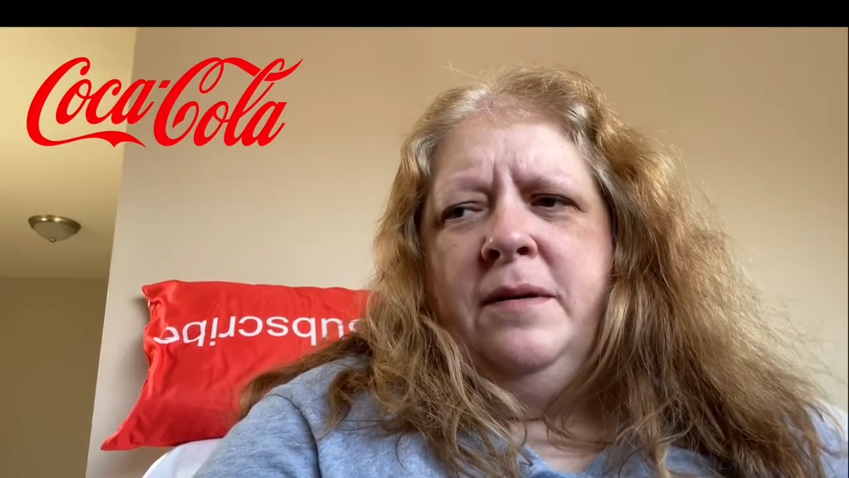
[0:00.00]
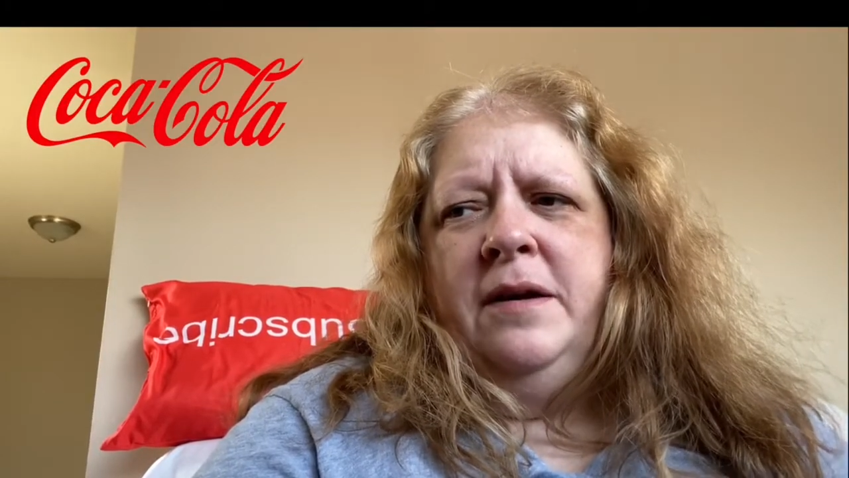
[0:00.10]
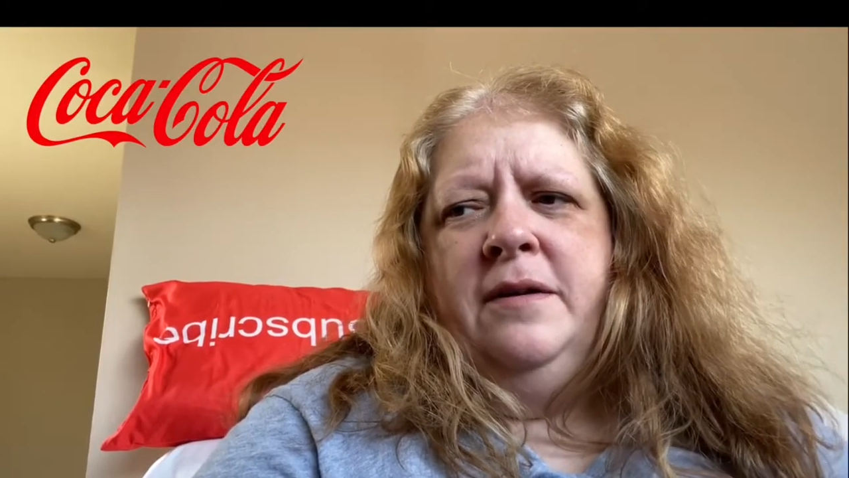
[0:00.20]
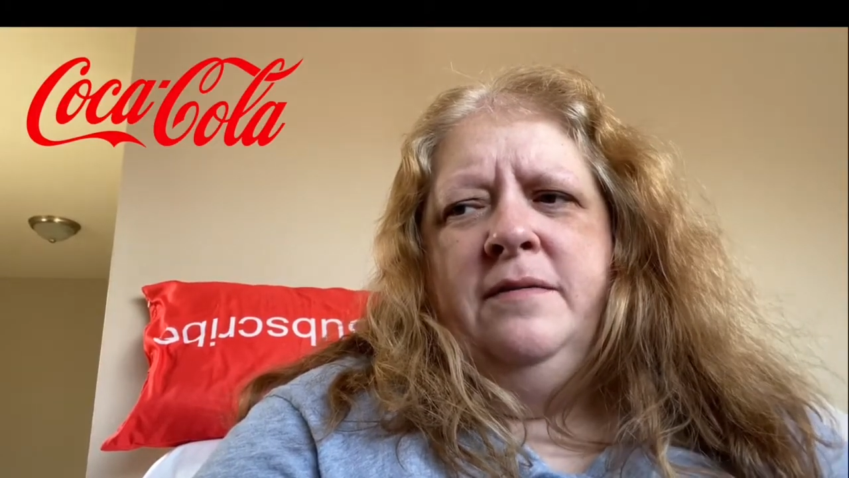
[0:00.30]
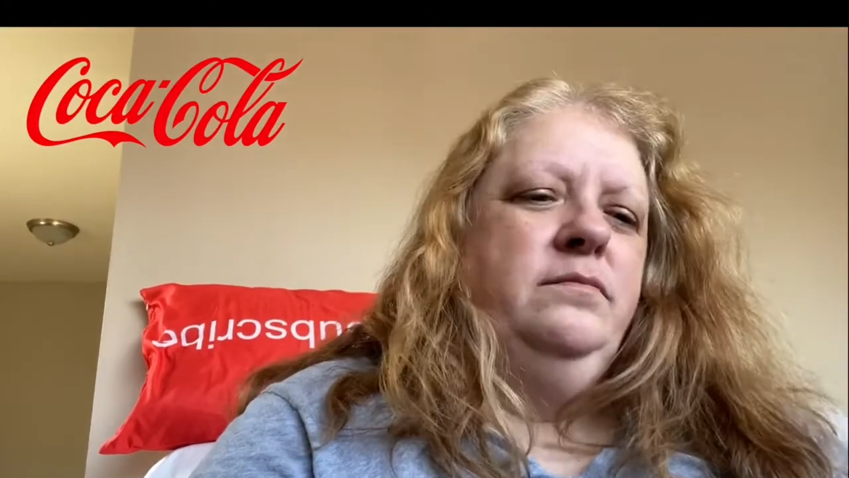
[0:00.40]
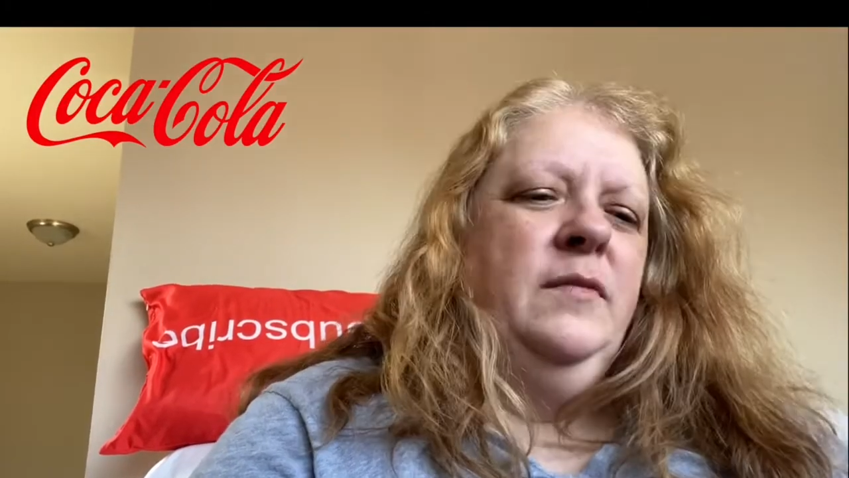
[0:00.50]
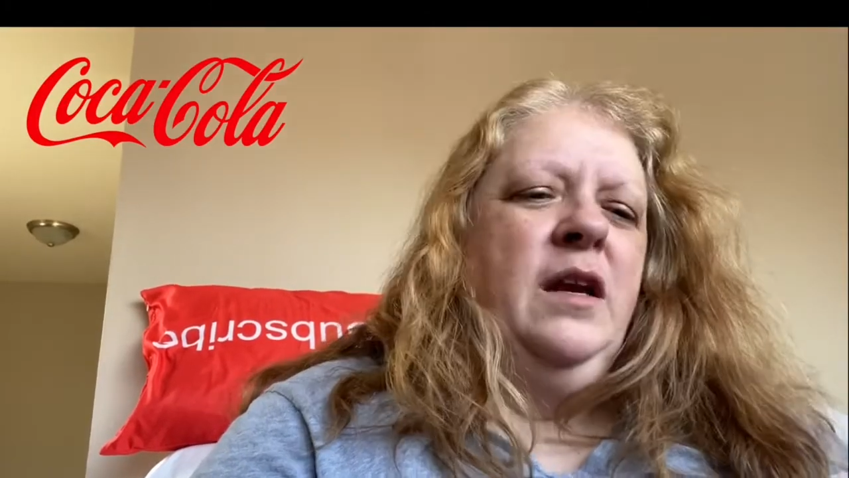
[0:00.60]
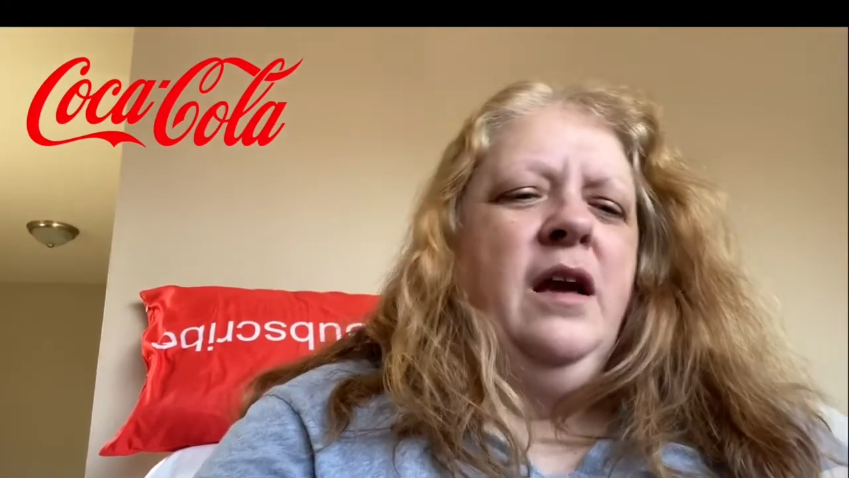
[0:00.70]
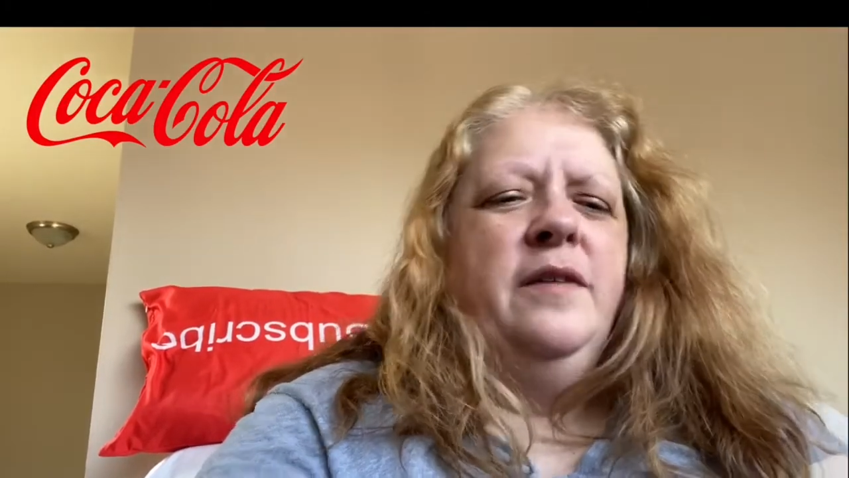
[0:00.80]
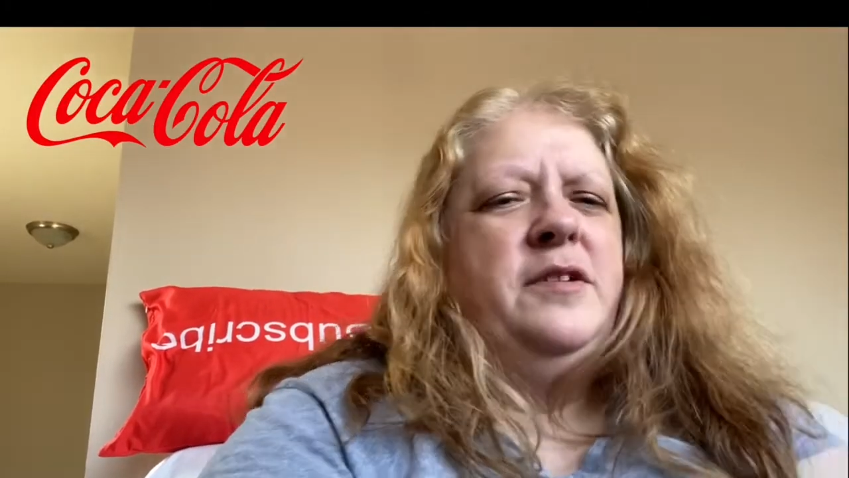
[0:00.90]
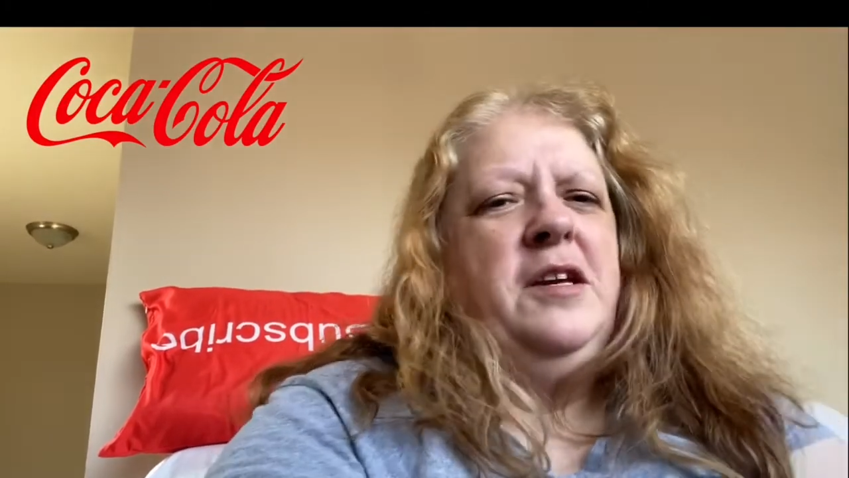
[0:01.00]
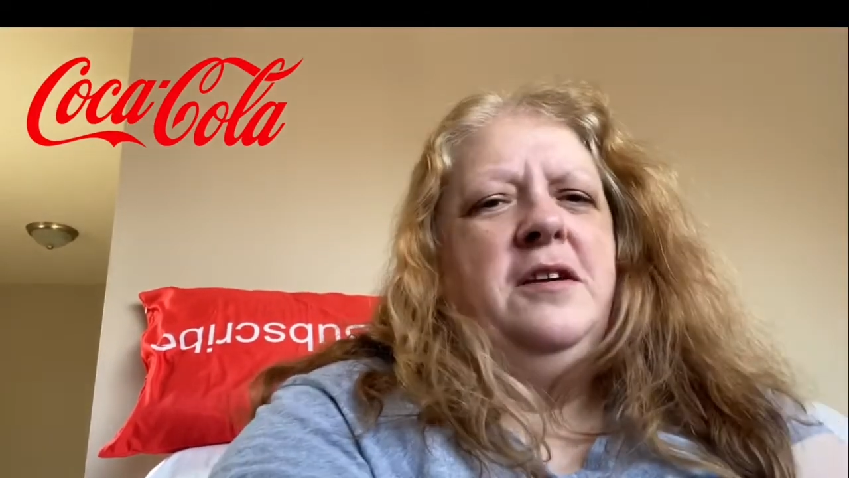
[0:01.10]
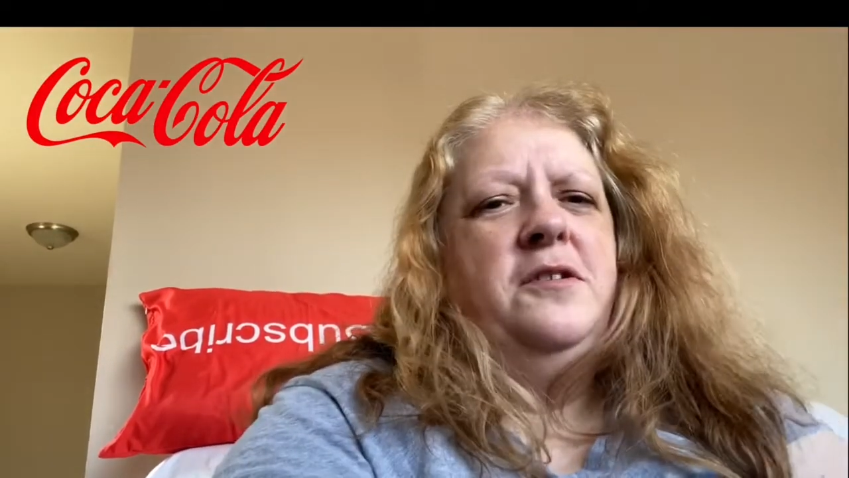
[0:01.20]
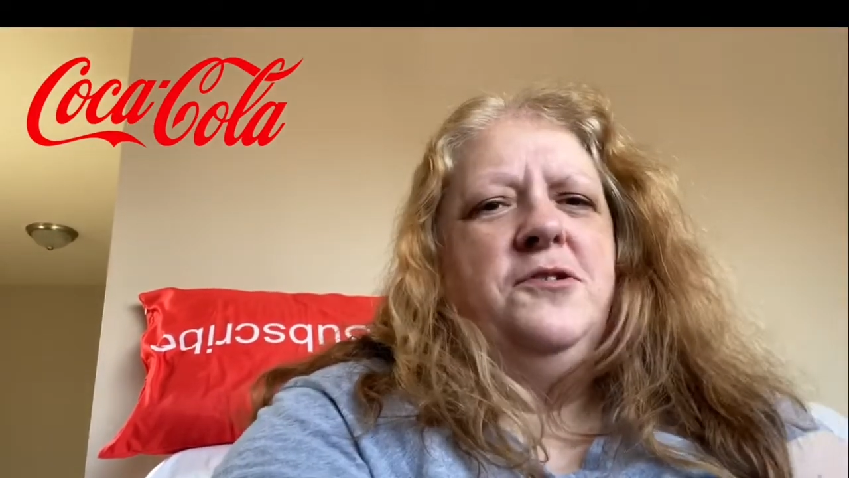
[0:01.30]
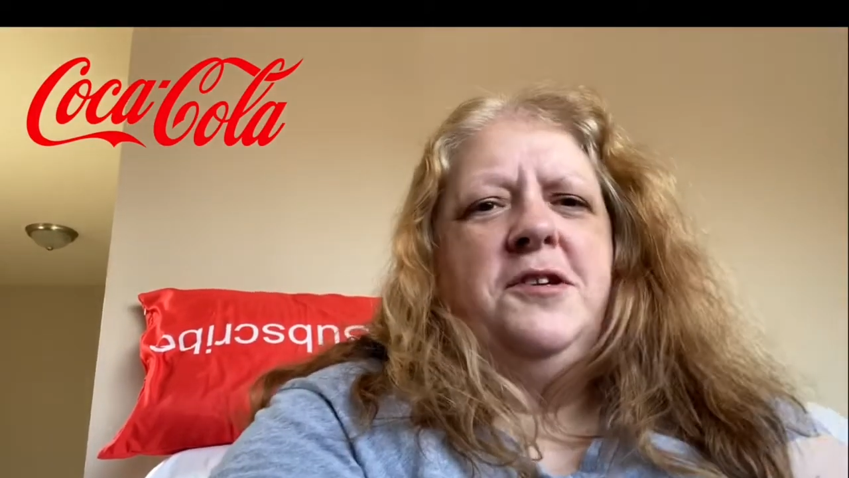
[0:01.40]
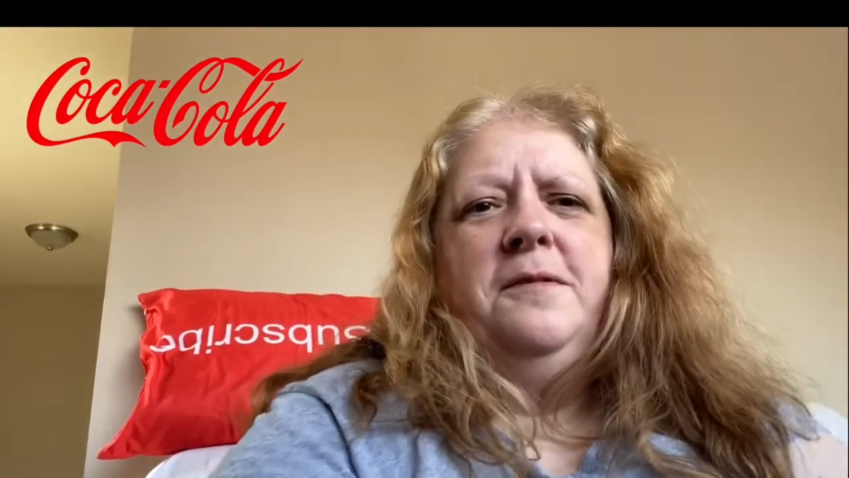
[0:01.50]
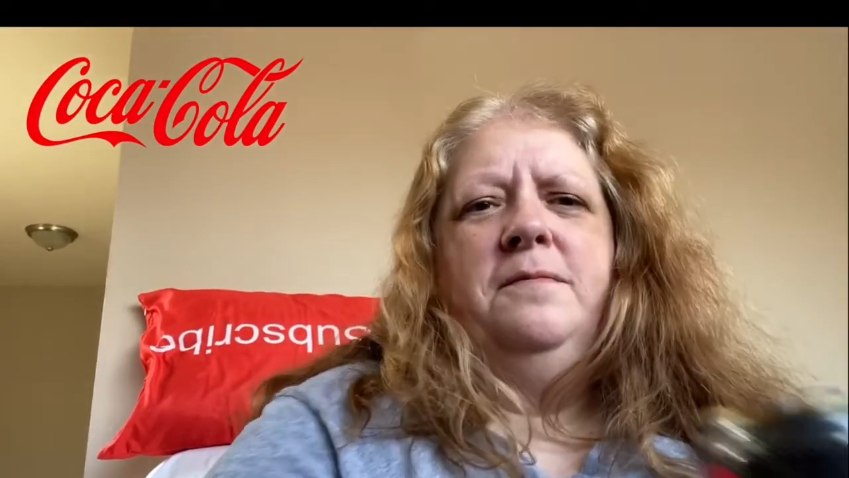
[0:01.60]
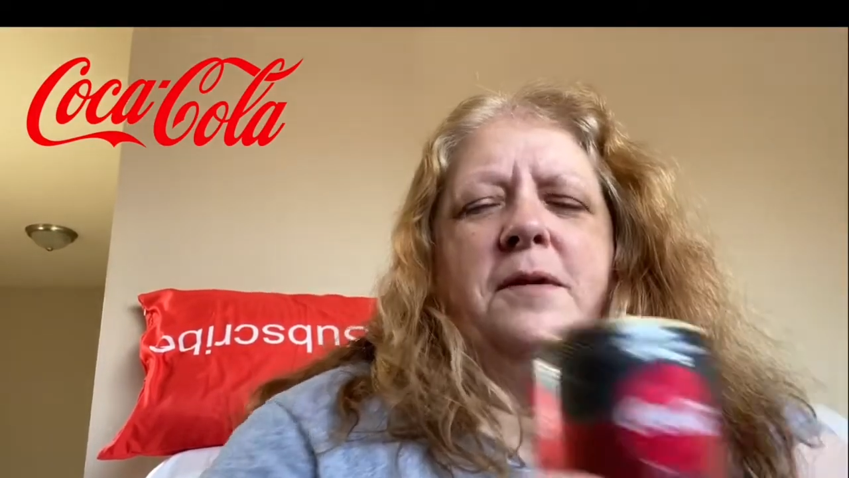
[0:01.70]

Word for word: but I have to take a little sip.